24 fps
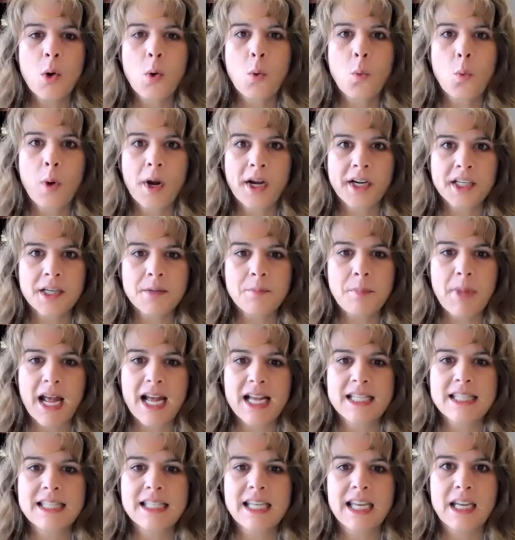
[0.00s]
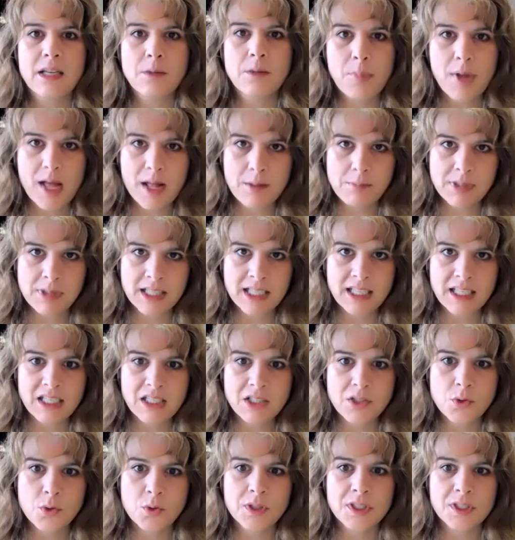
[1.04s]
wear a mask in public
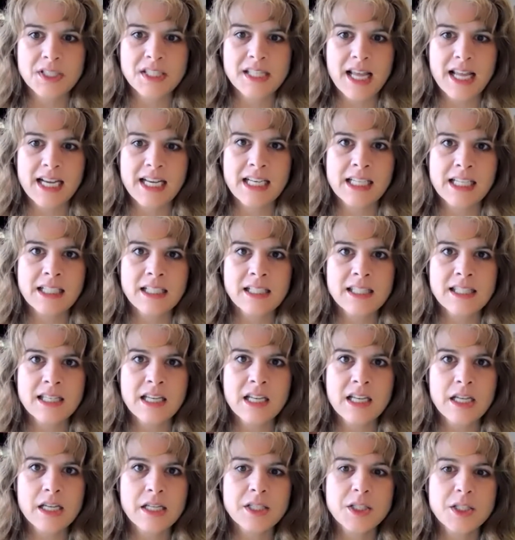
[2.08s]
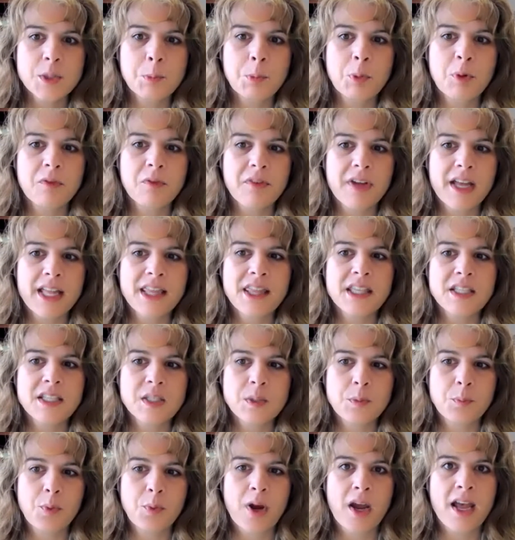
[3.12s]
indoor settings to prevent the
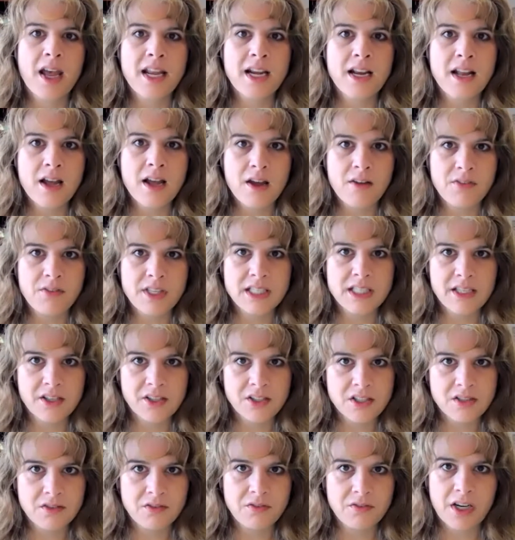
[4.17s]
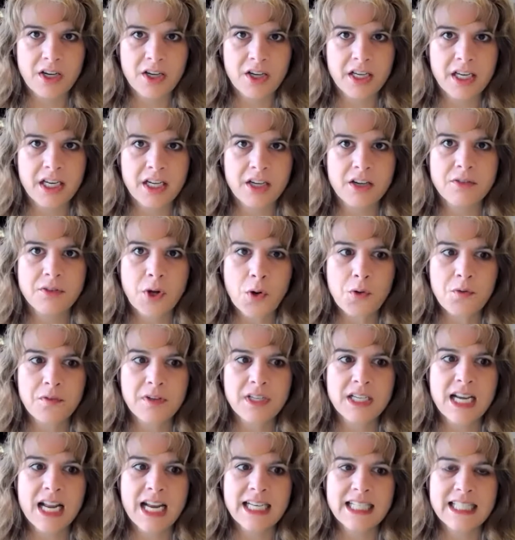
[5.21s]
spread of the Delta variant of
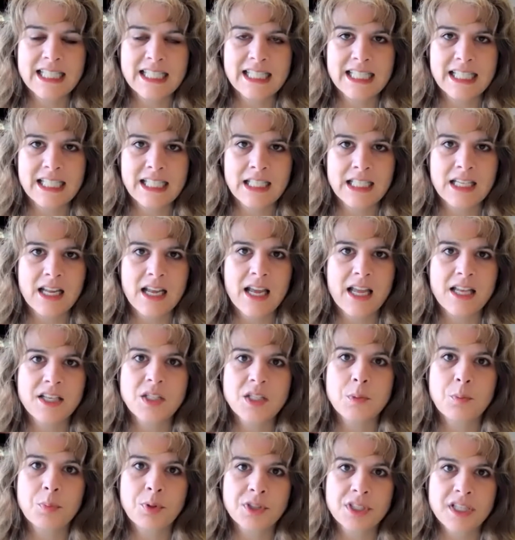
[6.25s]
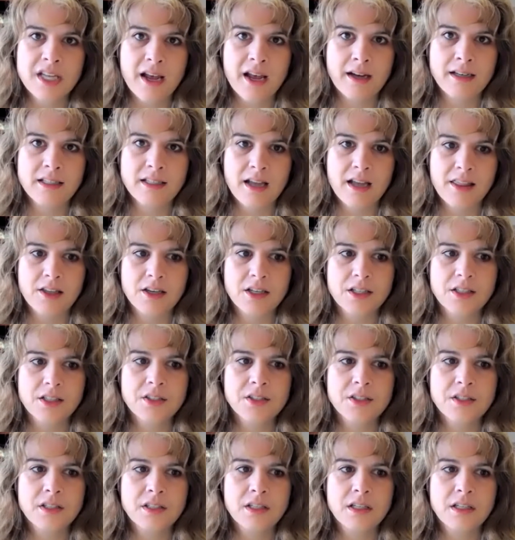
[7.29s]
COVID-19 and to protect others.